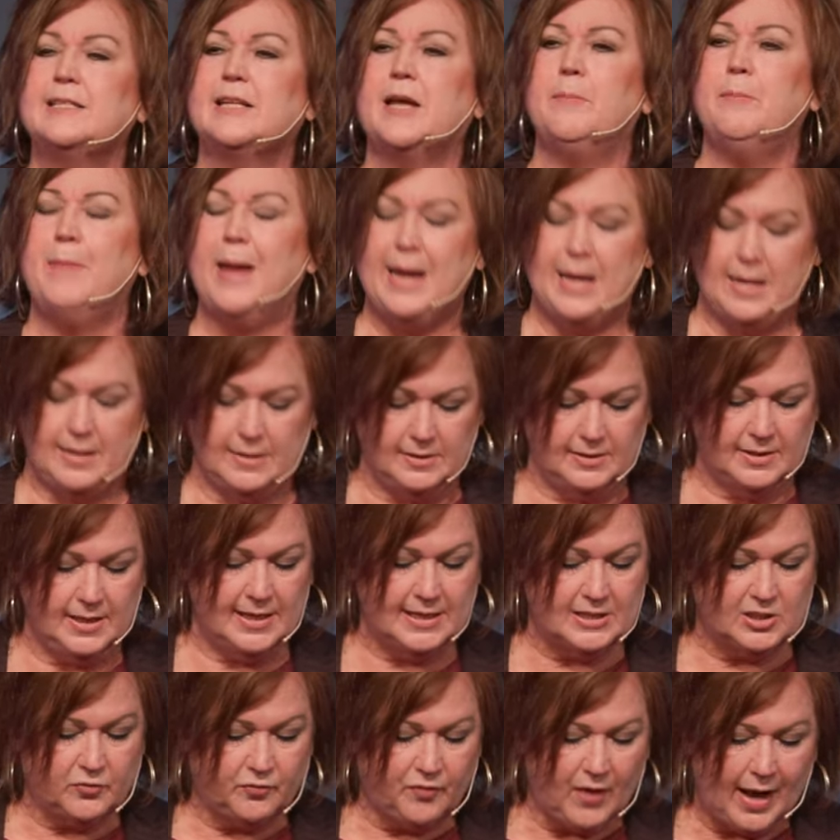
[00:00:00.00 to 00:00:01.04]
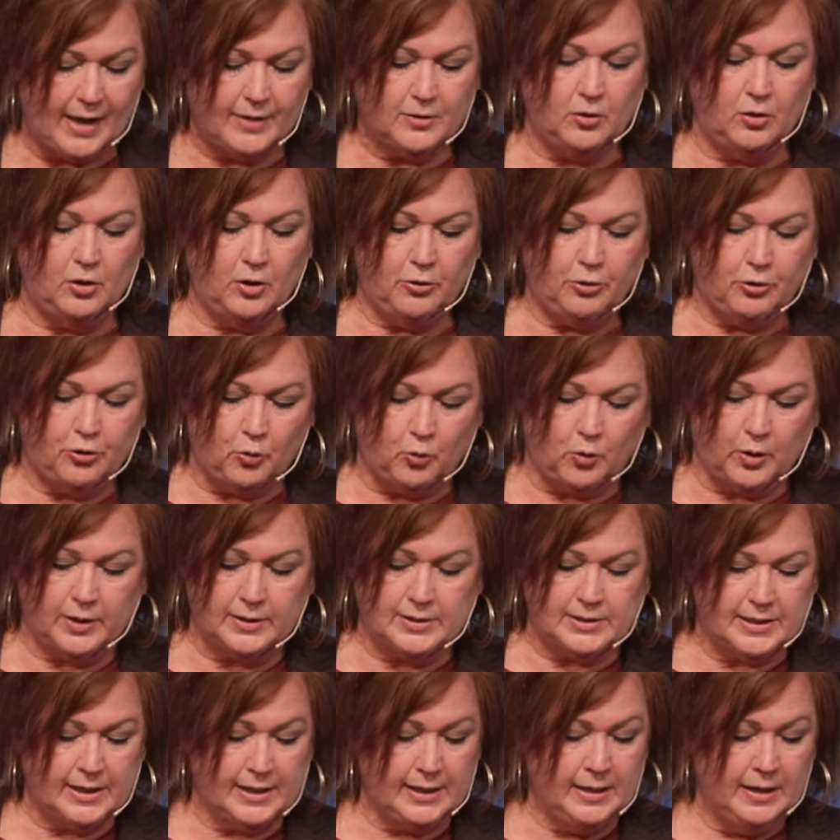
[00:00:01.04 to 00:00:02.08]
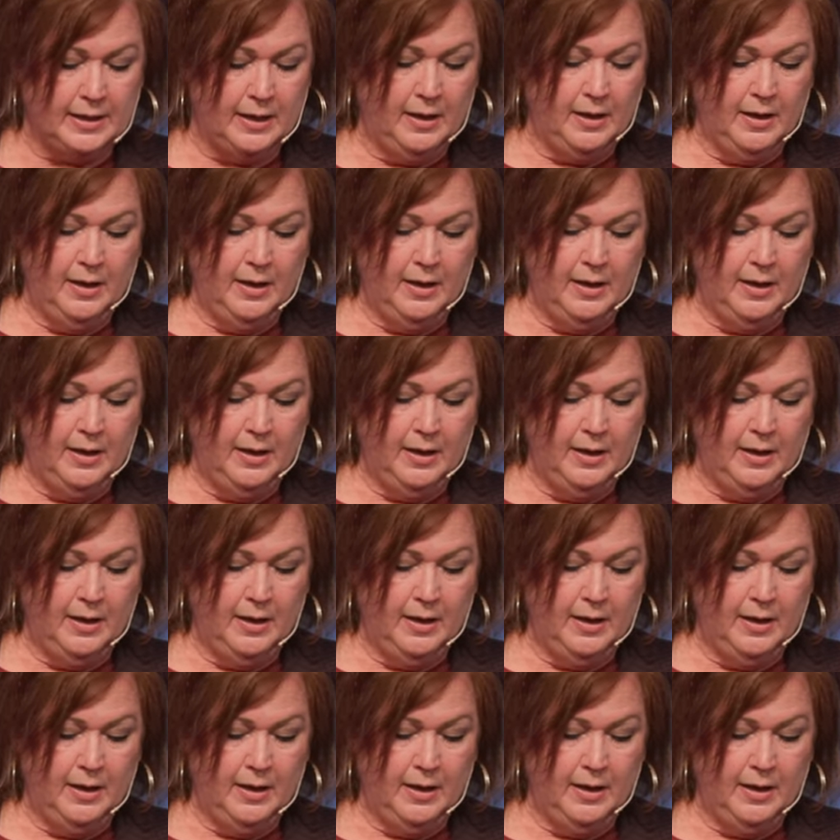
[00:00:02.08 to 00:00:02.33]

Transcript: commands is final authority,